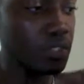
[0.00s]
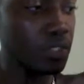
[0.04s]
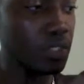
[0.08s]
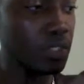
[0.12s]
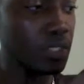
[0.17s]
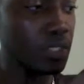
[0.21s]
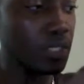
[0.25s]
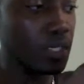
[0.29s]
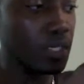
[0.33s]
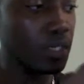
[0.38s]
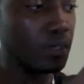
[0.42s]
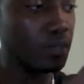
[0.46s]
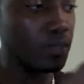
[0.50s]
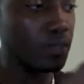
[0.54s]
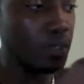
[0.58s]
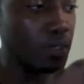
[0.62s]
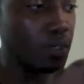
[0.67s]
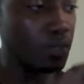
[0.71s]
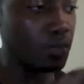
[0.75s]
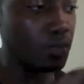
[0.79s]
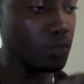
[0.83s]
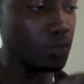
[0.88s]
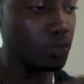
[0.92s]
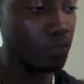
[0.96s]
click on Marco
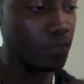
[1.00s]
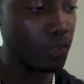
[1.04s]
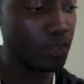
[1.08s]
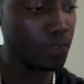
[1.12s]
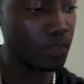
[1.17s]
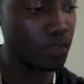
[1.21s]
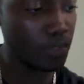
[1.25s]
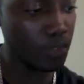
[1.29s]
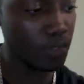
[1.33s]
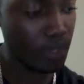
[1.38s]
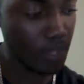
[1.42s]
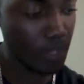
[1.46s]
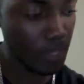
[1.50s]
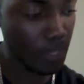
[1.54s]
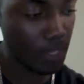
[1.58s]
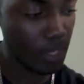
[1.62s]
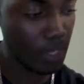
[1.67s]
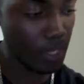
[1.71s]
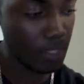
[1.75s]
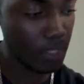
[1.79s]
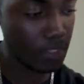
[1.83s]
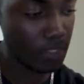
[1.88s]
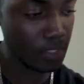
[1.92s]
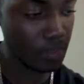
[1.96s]
Rubio,
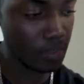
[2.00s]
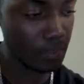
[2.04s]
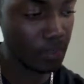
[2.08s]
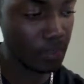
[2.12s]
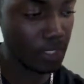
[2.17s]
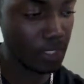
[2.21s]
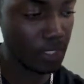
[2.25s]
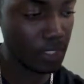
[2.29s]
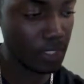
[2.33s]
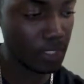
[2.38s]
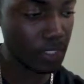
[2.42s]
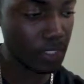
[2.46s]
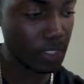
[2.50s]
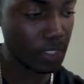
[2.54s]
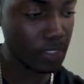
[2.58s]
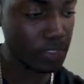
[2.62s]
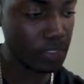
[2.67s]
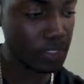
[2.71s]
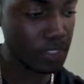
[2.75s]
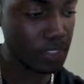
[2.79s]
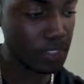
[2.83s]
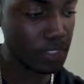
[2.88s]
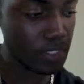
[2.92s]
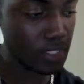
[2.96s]
and then when I click on
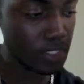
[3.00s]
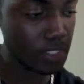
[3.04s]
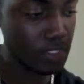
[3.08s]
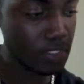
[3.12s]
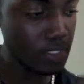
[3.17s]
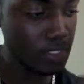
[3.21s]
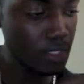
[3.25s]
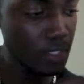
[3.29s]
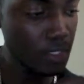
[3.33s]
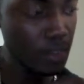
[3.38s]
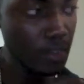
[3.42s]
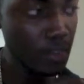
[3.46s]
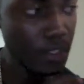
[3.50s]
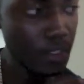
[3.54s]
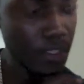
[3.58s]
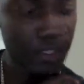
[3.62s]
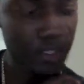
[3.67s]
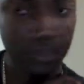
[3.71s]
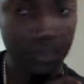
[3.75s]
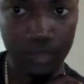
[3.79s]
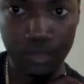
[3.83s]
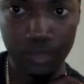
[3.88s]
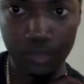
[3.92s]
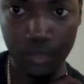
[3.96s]
delete, it'll
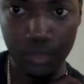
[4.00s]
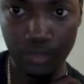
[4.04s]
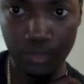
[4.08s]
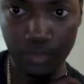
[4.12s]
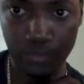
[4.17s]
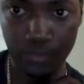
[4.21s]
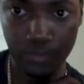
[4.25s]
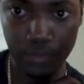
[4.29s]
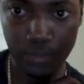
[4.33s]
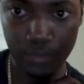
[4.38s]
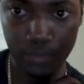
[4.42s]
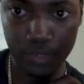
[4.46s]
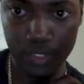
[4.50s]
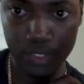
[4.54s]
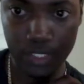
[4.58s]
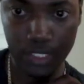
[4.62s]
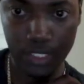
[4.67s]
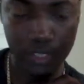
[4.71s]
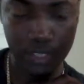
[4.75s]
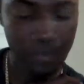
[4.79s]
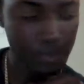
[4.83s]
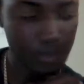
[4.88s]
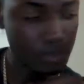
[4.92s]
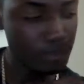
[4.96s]
remove him from the
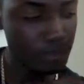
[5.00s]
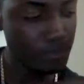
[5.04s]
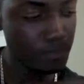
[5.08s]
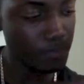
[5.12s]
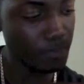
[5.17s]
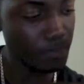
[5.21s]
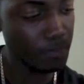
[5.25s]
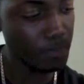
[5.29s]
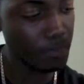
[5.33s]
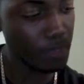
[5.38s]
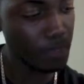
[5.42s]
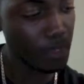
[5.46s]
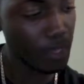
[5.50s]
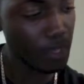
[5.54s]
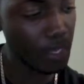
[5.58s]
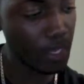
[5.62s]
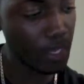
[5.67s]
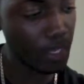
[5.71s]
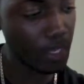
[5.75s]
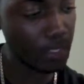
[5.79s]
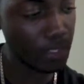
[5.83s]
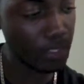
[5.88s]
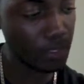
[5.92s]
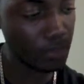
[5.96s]
table, and
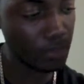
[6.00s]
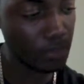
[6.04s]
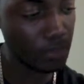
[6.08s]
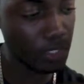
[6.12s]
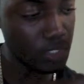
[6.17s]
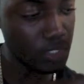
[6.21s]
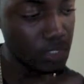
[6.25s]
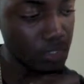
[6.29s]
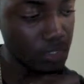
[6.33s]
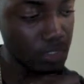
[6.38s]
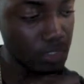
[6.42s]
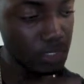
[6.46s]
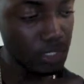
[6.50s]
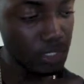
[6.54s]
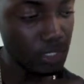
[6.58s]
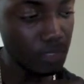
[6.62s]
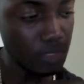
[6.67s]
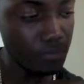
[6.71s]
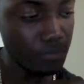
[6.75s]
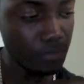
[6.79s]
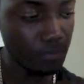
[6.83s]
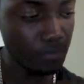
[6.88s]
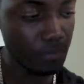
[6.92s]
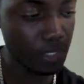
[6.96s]
it will also delete him
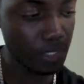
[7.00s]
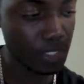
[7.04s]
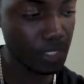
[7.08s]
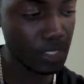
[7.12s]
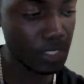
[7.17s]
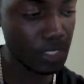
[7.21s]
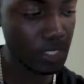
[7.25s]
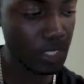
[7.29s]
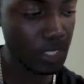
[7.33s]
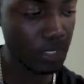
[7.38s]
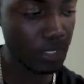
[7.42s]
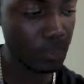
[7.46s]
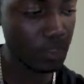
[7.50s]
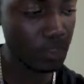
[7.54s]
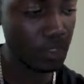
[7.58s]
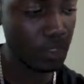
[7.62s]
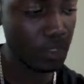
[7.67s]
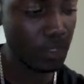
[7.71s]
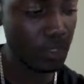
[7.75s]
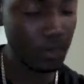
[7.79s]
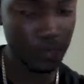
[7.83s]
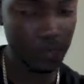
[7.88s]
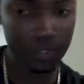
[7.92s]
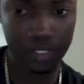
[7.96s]
from the cloud.
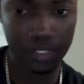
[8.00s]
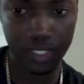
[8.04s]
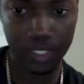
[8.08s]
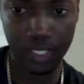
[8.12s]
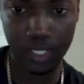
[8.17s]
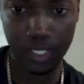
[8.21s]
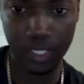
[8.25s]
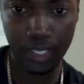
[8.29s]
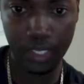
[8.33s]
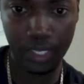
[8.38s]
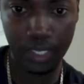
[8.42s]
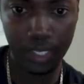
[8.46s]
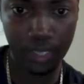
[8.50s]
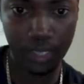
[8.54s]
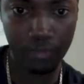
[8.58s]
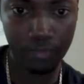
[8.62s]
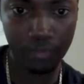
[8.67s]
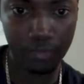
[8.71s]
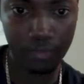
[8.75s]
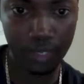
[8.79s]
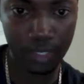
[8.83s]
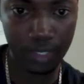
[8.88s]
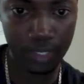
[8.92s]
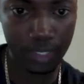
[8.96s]
Once again, I have
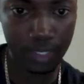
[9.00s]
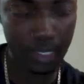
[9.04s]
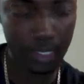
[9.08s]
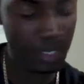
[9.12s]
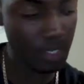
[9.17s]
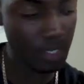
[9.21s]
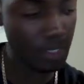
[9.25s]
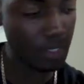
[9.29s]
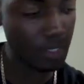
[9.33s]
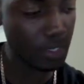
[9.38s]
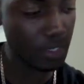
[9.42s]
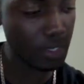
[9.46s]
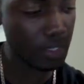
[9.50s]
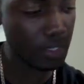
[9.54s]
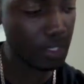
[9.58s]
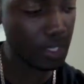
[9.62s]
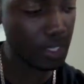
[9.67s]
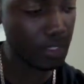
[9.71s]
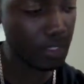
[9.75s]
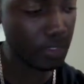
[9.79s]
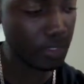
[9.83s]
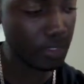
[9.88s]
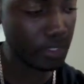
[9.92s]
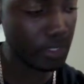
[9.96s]
an
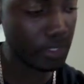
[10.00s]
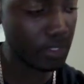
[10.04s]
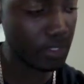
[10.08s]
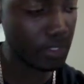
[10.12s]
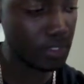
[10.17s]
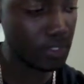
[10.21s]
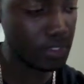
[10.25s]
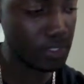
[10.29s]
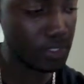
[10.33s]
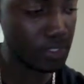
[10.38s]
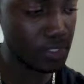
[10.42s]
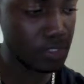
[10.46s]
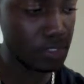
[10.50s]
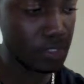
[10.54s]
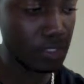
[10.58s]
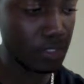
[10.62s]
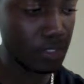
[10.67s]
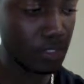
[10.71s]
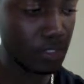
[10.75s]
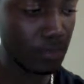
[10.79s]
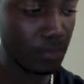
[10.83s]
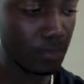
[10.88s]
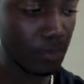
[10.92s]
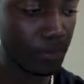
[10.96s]
alert here that says
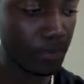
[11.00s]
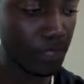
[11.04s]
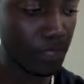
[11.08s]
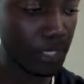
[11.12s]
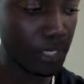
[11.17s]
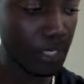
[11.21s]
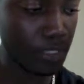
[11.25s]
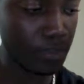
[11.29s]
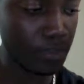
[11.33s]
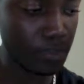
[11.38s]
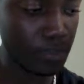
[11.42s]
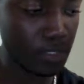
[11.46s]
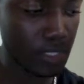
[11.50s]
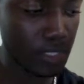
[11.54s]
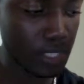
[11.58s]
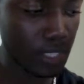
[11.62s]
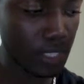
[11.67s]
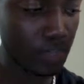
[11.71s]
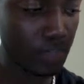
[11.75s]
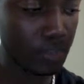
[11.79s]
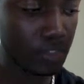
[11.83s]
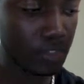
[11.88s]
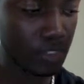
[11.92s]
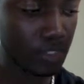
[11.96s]
deleted from the
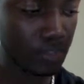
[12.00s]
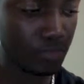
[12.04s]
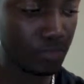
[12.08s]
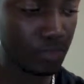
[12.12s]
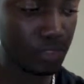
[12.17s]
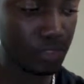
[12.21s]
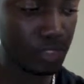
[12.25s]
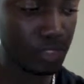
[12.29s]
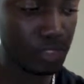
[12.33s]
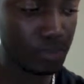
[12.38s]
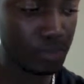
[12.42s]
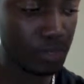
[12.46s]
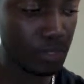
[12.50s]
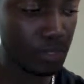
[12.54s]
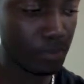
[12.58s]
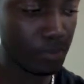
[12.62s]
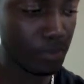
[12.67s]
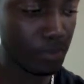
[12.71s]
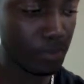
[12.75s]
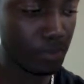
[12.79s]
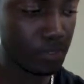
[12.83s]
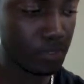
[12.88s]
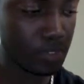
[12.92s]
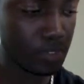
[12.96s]
cloud just for display
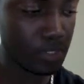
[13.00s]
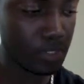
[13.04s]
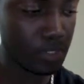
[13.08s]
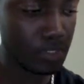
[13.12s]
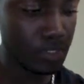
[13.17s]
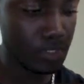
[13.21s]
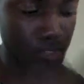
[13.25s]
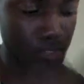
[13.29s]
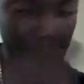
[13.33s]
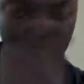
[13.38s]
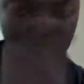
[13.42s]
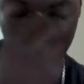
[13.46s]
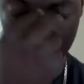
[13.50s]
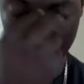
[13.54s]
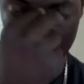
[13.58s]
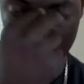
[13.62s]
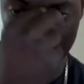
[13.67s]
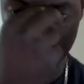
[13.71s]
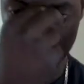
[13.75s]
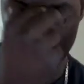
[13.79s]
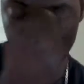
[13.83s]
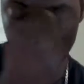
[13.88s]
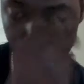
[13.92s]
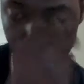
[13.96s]
purposes.
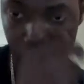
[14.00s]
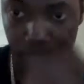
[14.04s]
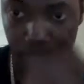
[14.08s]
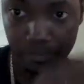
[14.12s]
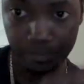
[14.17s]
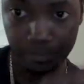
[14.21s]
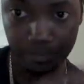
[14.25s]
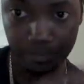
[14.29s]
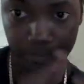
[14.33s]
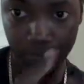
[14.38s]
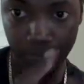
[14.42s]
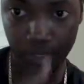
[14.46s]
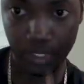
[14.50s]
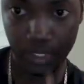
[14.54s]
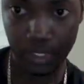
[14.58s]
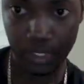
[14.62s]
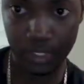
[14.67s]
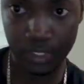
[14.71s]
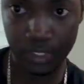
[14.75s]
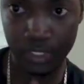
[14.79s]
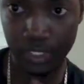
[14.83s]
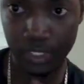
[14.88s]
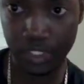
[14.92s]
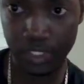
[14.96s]
So it
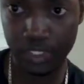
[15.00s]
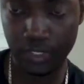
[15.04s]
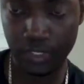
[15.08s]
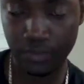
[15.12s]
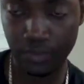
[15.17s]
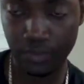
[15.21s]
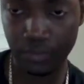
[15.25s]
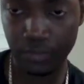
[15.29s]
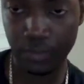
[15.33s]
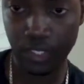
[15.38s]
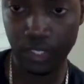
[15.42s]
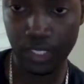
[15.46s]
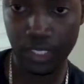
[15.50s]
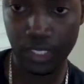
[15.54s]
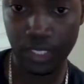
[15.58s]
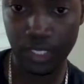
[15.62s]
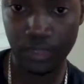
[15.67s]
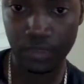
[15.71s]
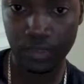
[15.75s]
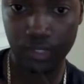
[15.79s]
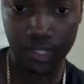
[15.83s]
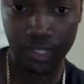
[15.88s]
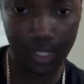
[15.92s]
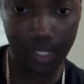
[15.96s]
deletes it from the
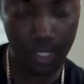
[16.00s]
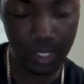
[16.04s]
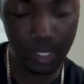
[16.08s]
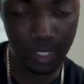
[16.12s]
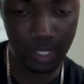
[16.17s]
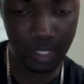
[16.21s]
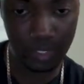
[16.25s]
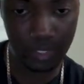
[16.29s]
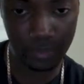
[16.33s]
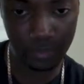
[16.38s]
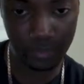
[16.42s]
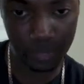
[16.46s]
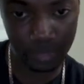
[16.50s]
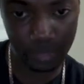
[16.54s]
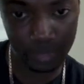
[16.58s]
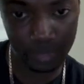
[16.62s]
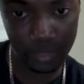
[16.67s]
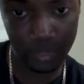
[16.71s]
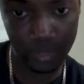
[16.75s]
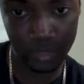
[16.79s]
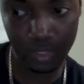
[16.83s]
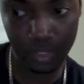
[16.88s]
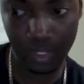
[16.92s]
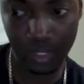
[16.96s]
cloud, and if we
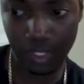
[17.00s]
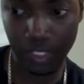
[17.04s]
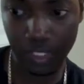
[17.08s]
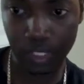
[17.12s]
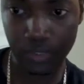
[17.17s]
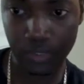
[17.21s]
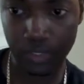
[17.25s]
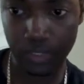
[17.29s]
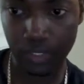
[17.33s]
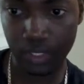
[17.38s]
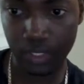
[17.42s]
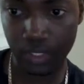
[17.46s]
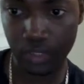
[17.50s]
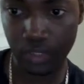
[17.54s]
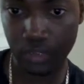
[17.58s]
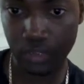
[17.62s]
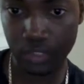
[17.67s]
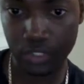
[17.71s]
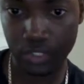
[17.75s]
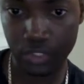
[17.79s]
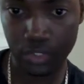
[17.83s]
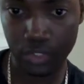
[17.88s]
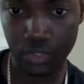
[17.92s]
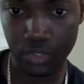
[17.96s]
reload the cloud, it'll
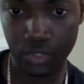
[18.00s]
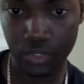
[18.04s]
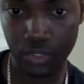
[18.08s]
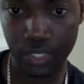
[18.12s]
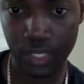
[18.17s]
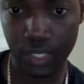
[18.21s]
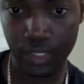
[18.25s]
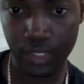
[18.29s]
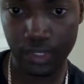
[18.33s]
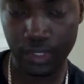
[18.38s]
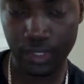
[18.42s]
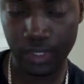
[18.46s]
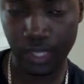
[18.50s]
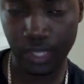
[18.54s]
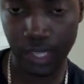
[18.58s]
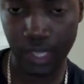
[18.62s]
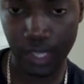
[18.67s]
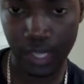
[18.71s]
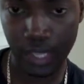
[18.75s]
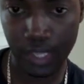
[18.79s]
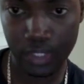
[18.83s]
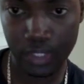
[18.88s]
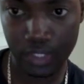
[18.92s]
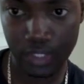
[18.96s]
show you that that
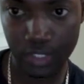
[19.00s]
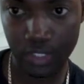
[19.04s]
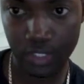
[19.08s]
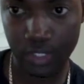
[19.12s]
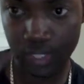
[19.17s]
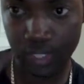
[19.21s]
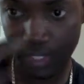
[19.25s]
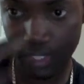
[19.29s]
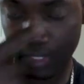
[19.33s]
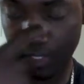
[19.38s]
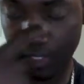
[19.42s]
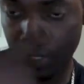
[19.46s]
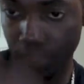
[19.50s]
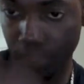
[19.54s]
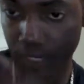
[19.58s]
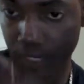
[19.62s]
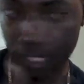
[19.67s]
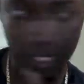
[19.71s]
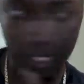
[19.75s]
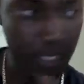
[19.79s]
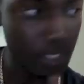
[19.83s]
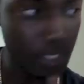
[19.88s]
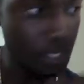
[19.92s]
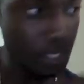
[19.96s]
actually did
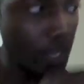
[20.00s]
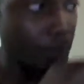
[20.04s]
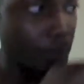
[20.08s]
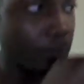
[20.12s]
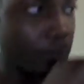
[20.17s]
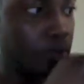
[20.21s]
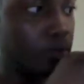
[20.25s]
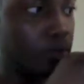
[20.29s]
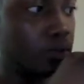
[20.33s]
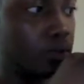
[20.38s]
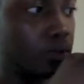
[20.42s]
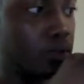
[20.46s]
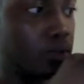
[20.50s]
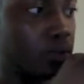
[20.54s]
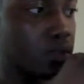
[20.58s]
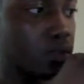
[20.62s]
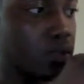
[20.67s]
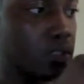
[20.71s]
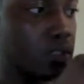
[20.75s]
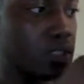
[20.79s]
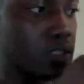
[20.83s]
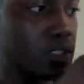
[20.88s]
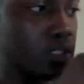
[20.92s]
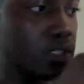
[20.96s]
happen. The
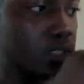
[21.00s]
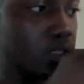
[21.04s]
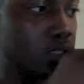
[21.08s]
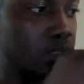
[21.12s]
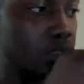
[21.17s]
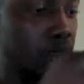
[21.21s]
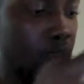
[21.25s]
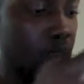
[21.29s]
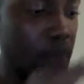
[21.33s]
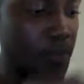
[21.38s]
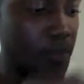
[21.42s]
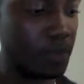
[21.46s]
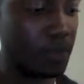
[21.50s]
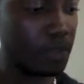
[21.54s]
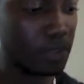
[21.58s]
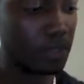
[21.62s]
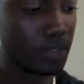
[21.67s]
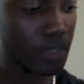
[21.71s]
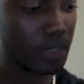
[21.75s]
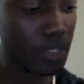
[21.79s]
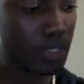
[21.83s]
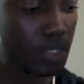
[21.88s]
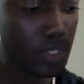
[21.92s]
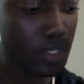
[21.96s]
delete happened.
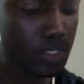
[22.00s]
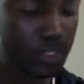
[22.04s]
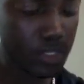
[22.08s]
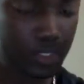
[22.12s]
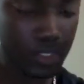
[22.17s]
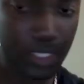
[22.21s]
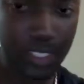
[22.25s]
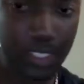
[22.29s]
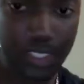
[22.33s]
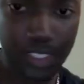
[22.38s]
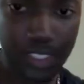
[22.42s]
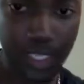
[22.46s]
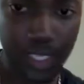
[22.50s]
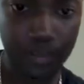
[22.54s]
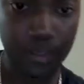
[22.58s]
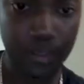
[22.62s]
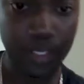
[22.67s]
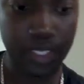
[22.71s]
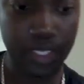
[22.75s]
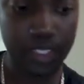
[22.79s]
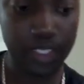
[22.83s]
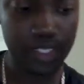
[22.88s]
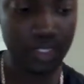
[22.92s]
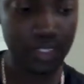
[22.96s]
So that's the
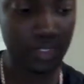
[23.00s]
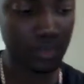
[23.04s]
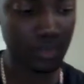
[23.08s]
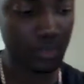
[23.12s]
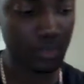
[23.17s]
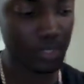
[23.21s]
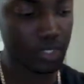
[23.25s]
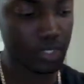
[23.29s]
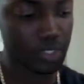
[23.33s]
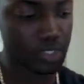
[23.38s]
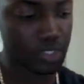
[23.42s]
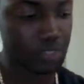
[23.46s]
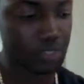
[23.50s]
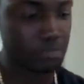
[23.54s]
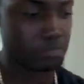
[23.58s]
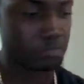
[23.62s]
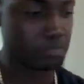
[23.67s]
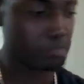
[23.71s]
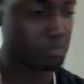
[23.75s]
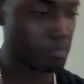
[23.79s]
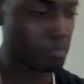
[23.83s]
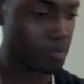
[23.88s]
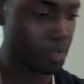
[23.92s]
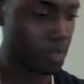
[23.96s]
application. It works
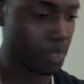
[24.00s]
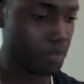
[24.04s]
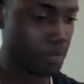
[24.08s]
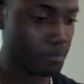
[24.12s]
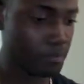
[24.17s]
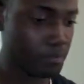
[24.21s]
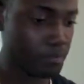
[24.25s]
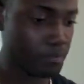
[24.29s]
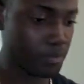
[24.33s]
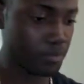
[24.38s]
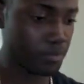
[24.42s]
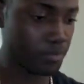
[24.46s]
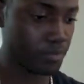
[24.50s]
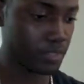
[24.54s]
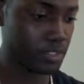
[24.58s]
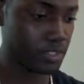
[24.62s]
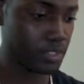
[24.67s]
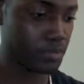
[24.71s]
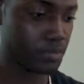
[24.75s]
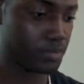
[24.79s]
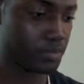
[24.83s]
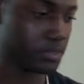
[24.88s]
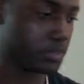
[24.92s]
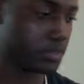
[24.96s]
perfectly
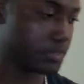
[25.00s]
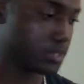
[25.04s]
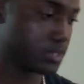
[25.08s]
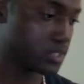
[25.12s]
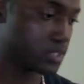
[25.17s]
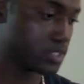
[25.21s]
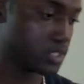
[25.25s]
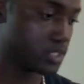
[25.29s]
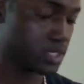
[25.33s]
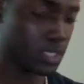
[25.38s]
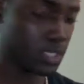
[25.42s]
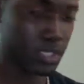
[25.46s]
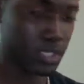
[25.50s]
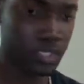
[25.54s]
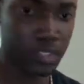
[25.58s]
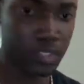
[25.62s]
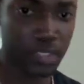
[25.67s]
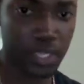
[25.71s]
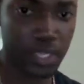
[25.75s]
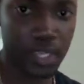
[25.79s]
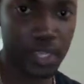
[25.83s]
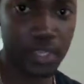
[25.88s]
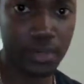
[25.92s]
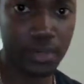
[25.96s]
pretty much on
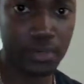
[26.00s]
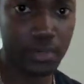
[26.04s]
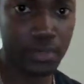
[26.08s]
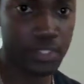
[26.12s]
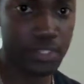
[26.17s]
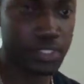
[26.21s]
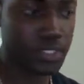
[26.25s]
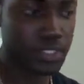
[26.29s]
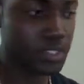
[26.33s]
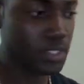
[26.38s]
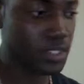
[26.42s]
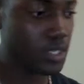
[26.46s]
iOS.